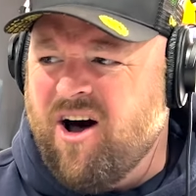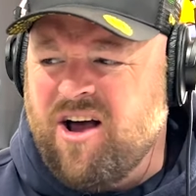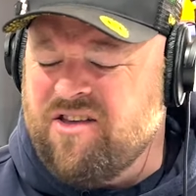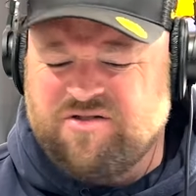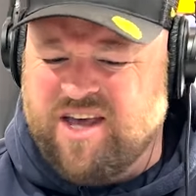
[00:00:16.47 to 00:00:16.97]
I
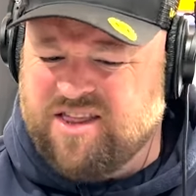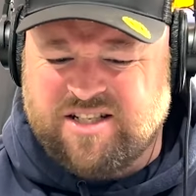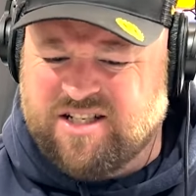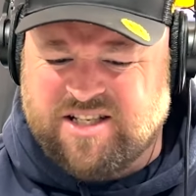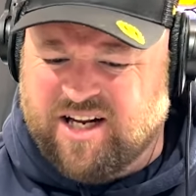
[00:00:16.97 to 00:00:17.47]
don't think
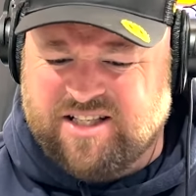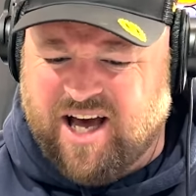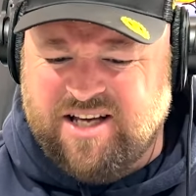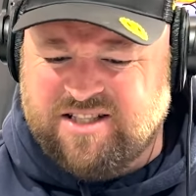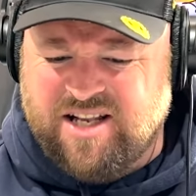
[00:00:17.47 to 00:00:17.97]
this is gonna
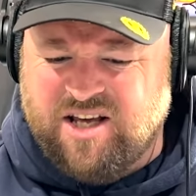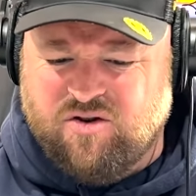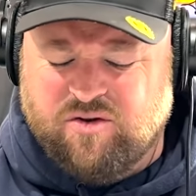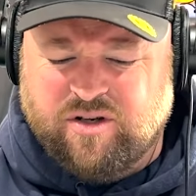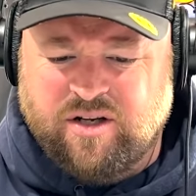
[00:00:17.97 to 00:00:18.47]
taste any
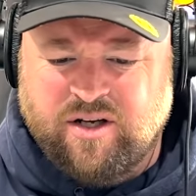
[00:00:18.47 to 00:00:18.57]
good.